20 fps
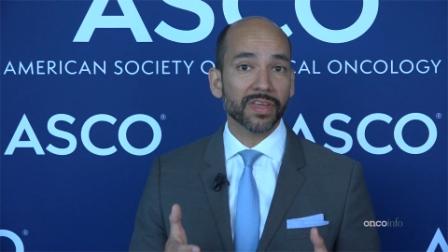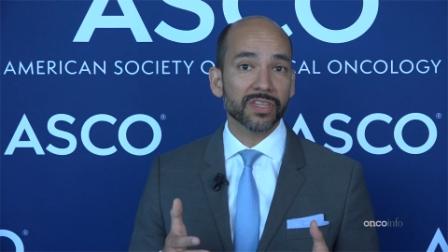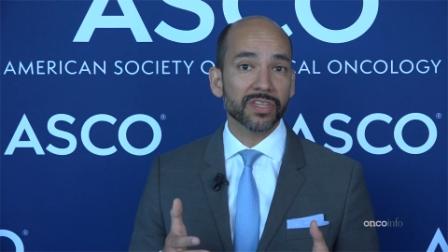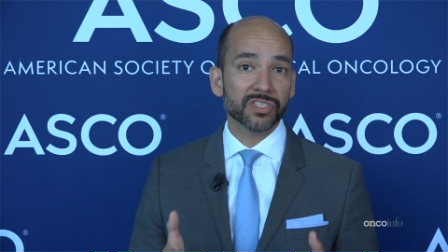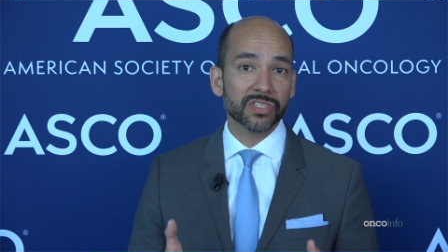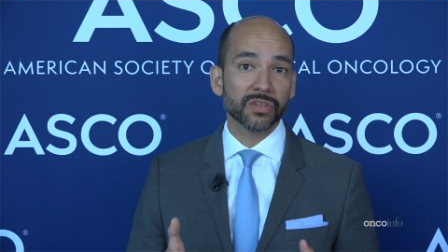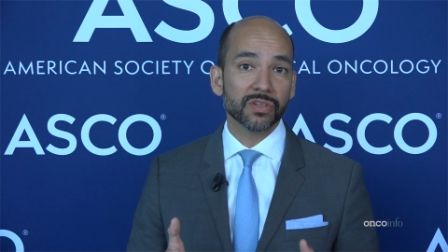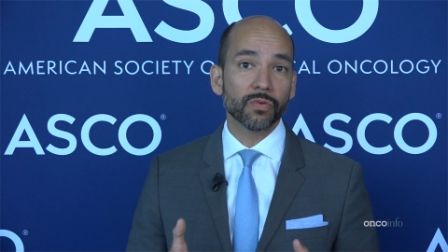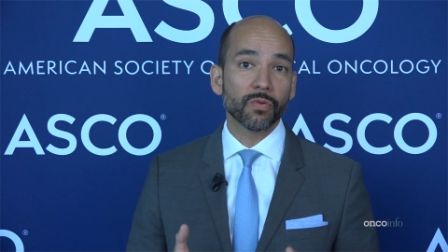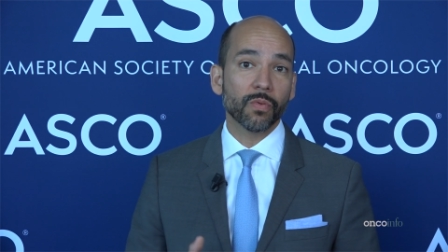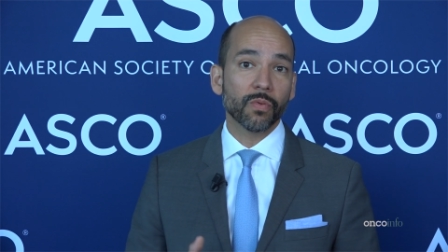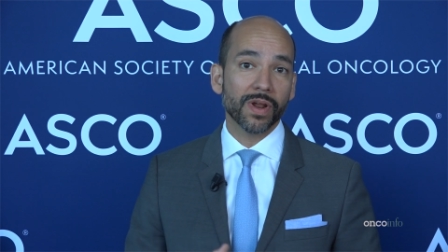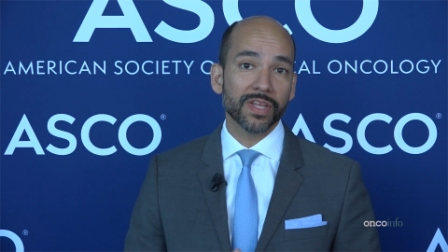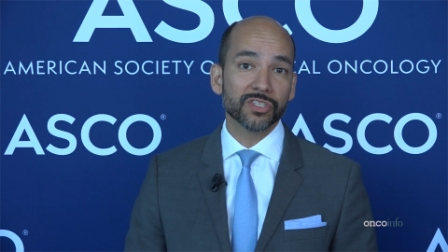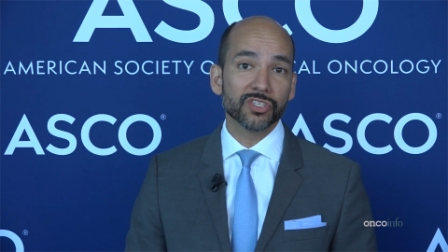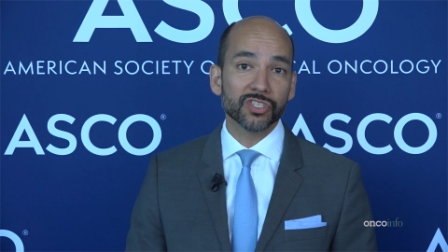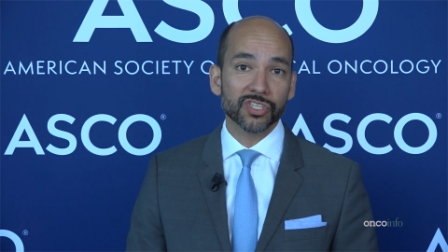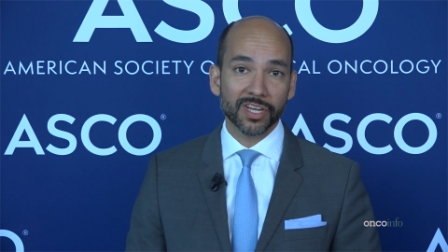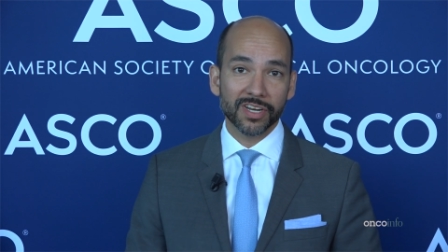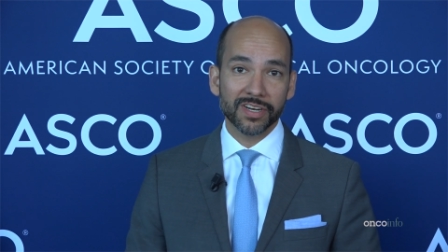his new
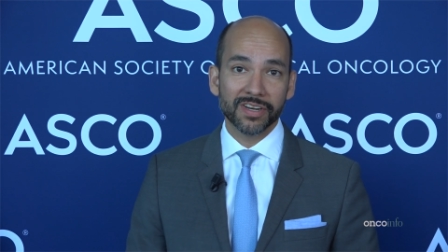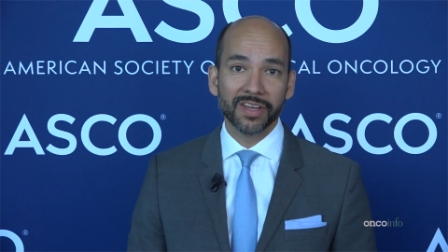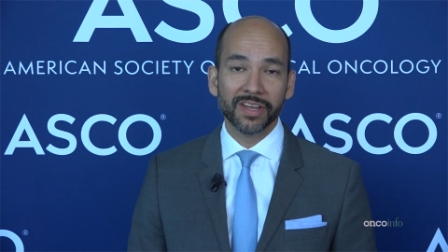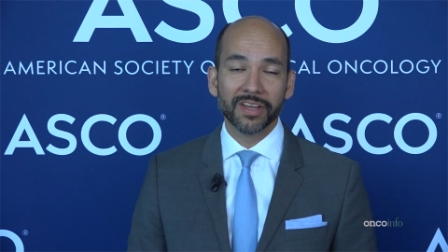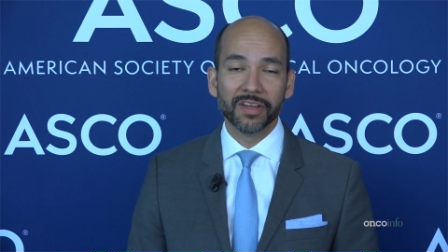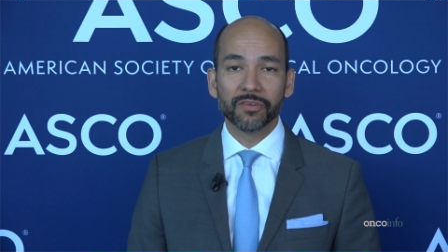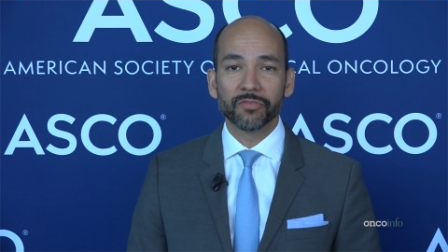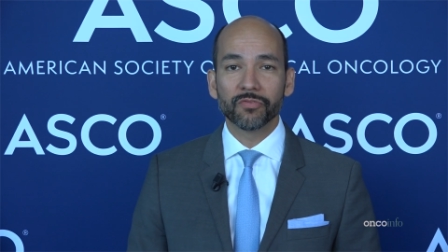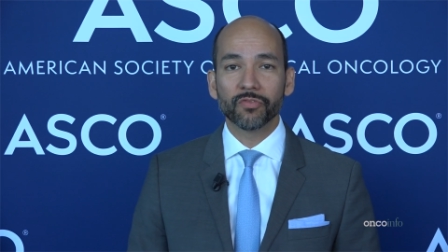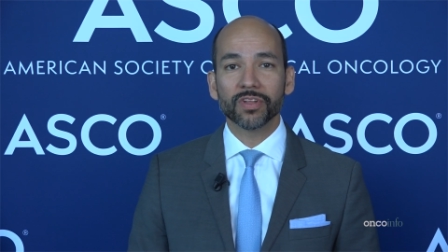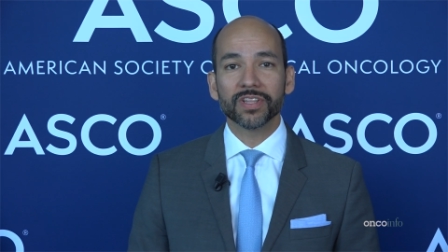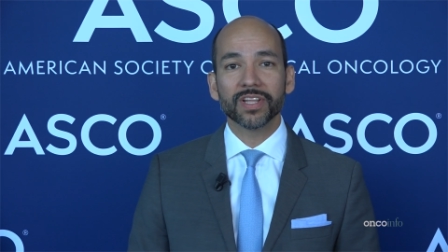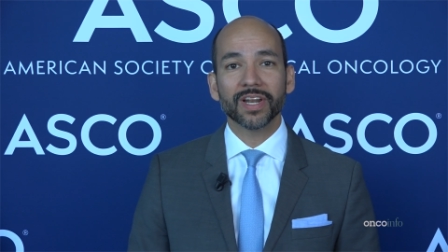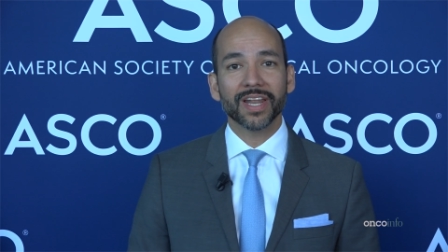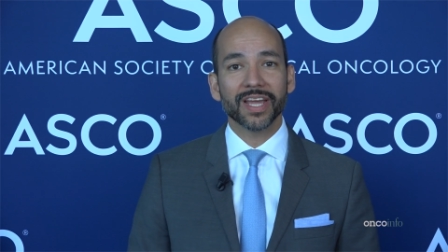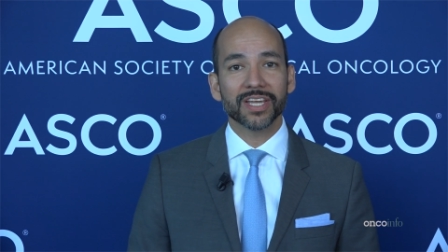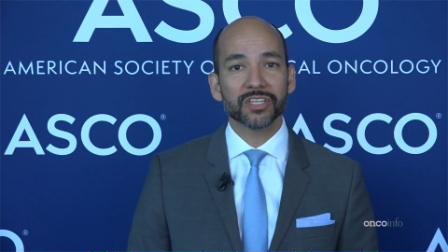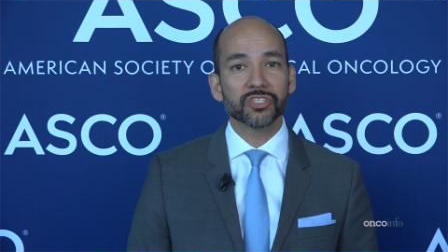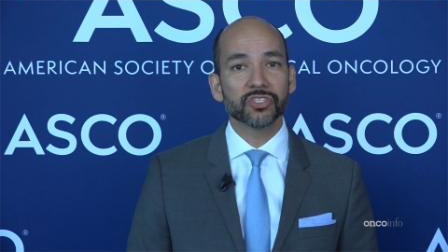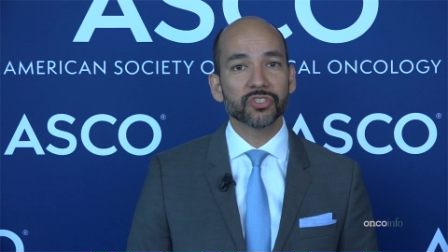grandson for the
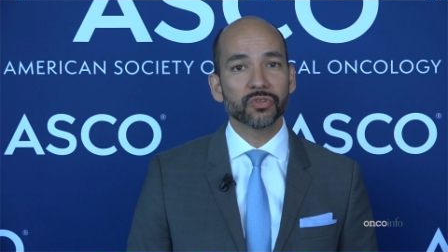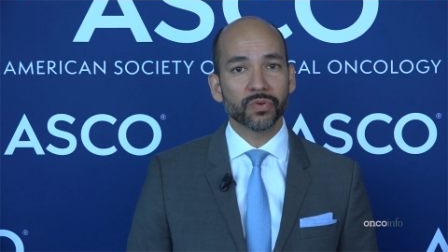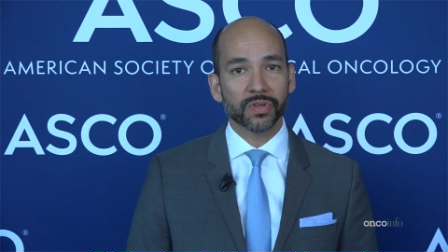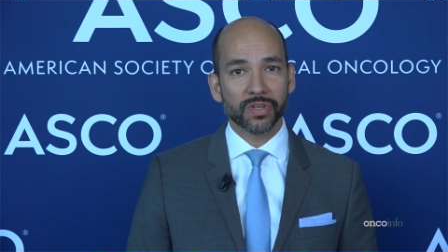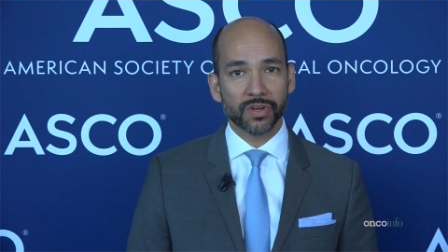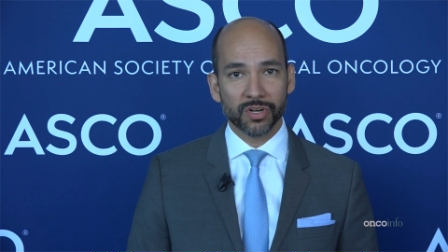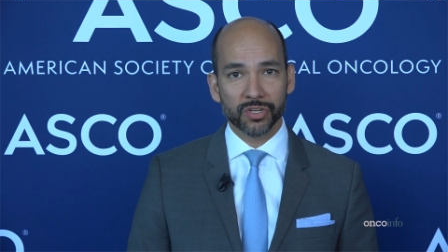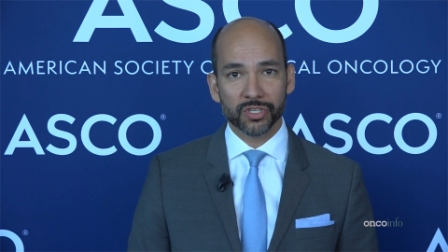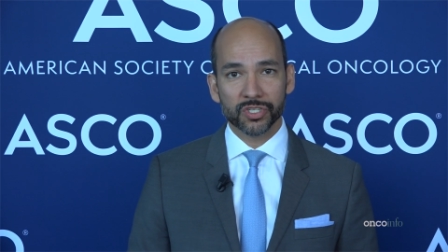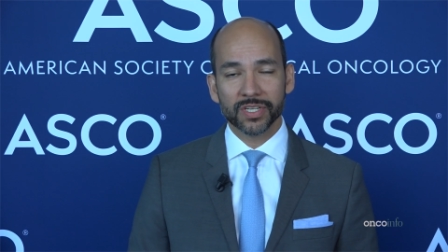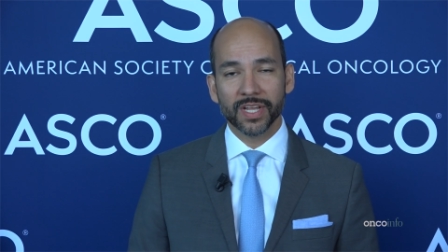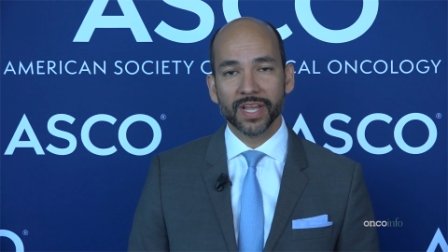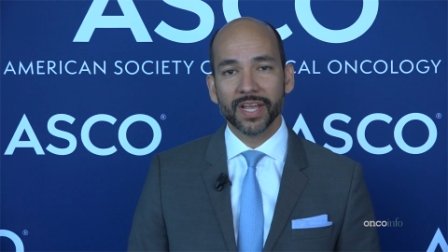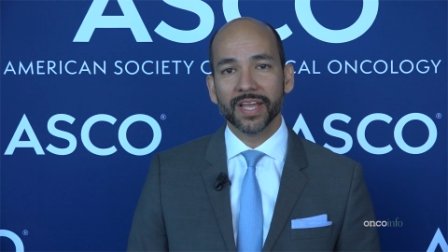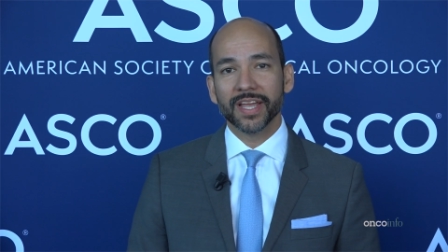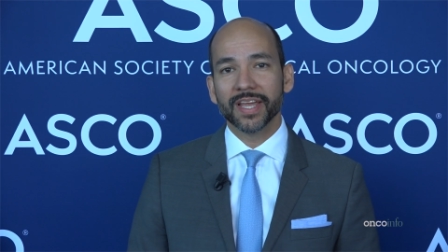last two years.